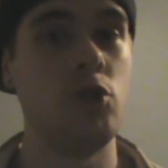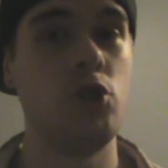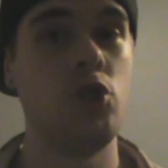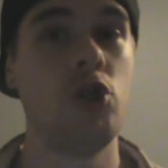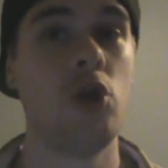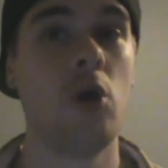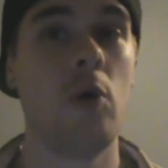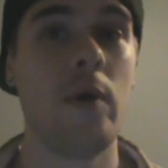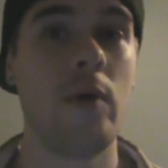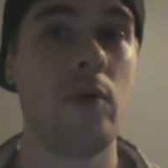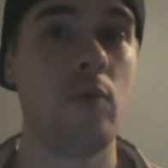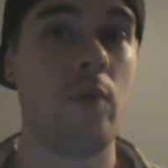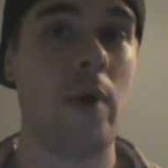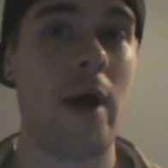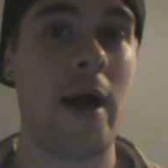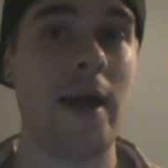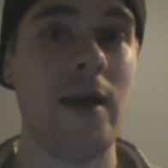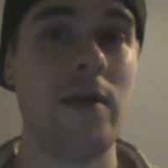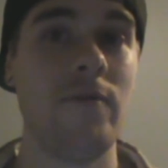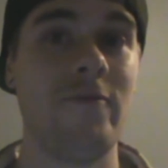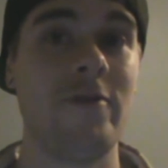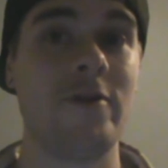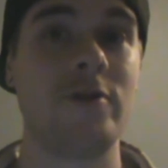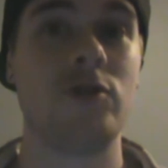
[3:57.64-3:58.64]
Joey
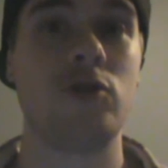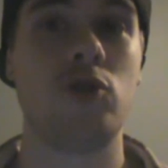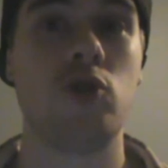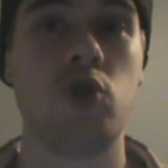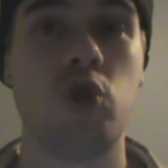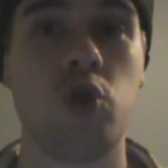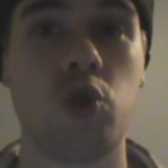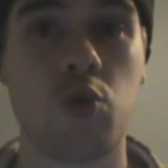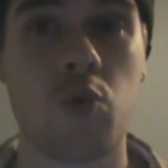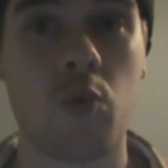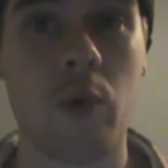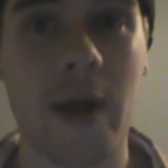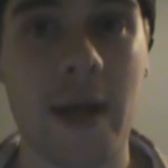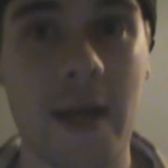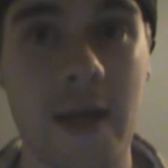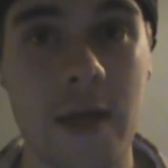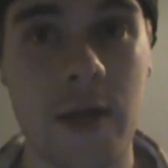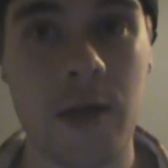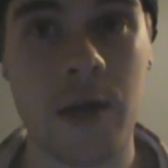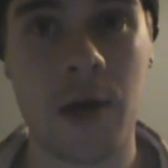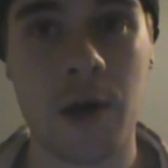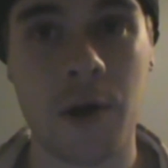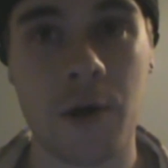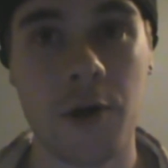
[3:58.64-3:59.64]
Ryan versus
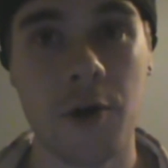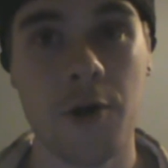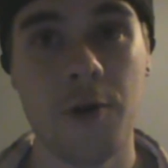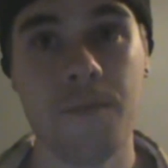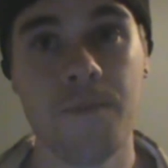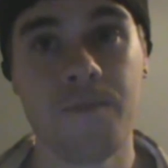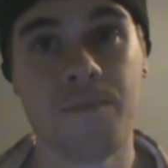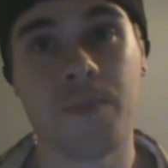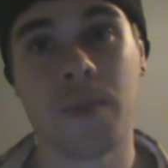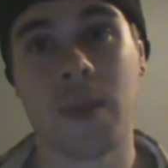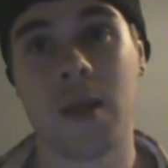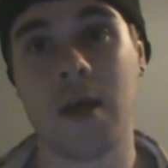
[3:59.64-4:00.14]
Drake Younger.